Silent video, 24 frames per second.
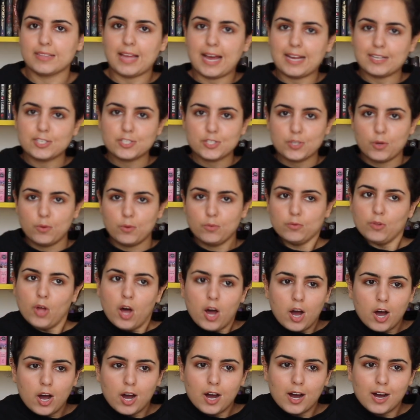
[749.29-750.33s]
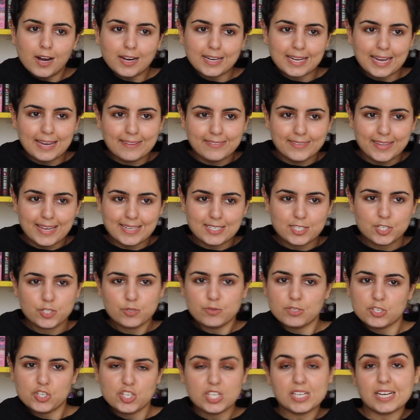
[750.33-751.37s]
last so long, and as soon
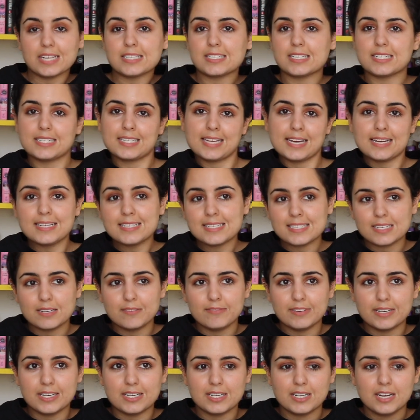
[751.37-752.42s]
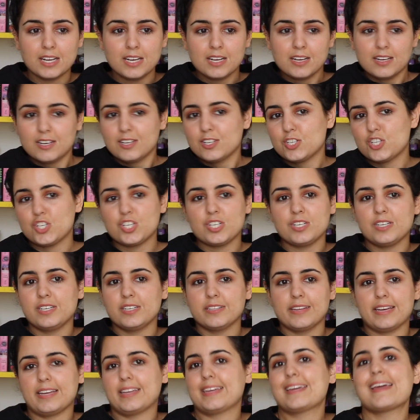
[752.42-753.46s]
as she gets a taste of it, she
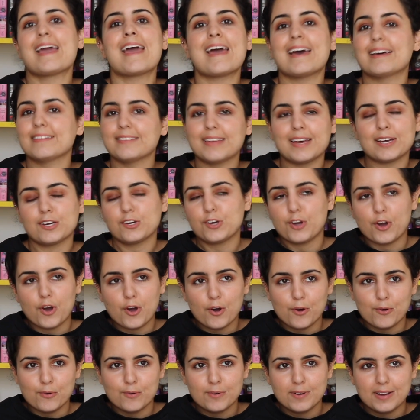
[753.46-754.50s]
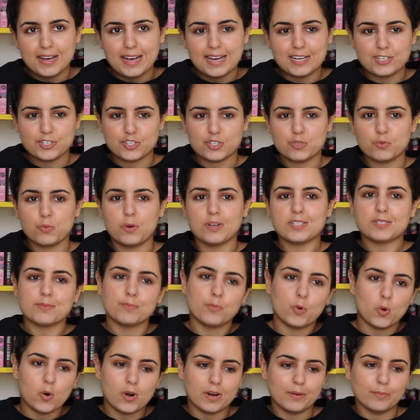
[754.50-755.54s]
like can't let go and just wants
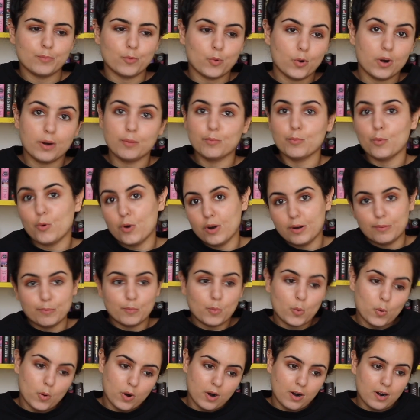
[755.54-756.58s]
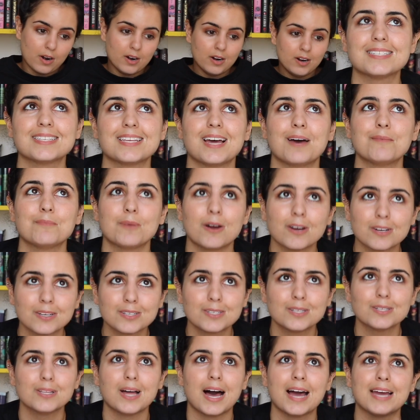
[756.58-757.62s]
more and more and more and more. I'm not
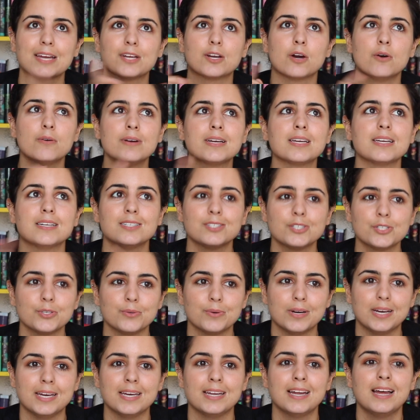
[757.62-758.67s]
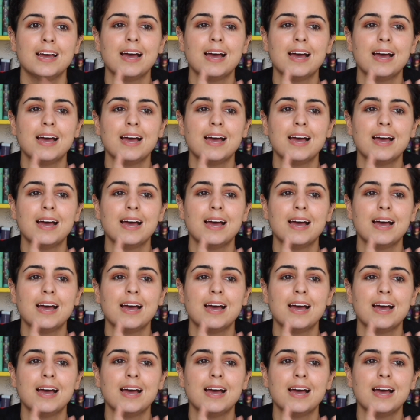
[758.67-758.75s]
gonna lie, going into it,